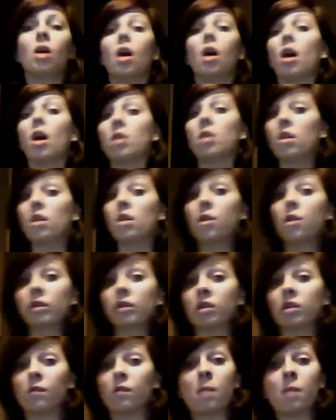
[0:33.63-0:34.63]
Another thing to love
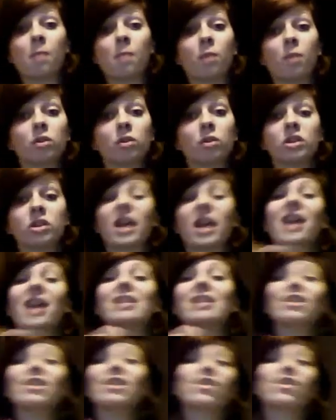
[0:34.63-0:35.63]
about Boxing Day is the
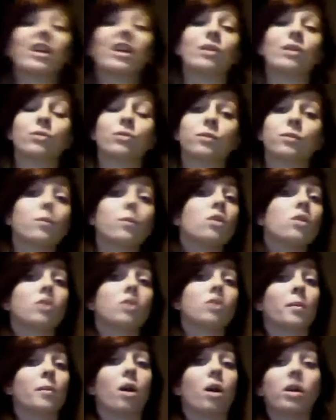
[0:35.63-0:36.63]
sales,
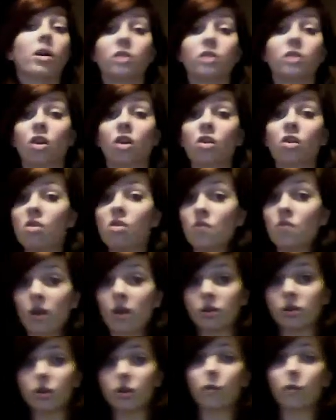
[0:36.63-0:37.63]
something I took a good advantage
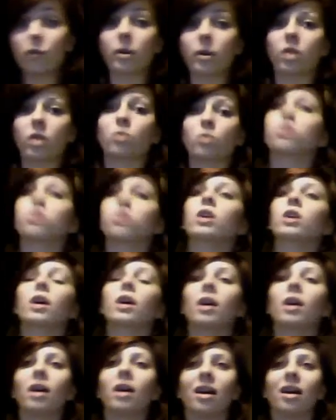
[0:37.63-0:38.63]
of when I ordered a.
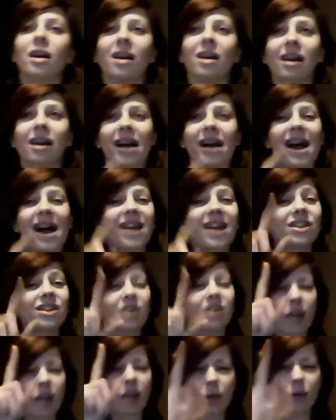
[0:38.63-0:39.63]
Uh, actually,
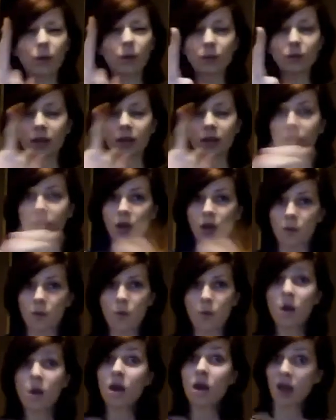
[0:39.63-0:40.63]
I won't tell you.
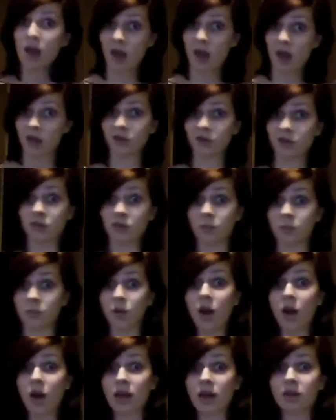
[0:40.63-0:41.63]
It's a
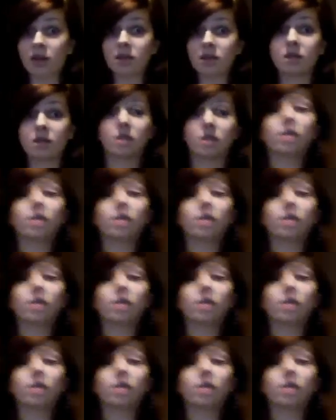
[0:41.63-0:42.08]
surprise.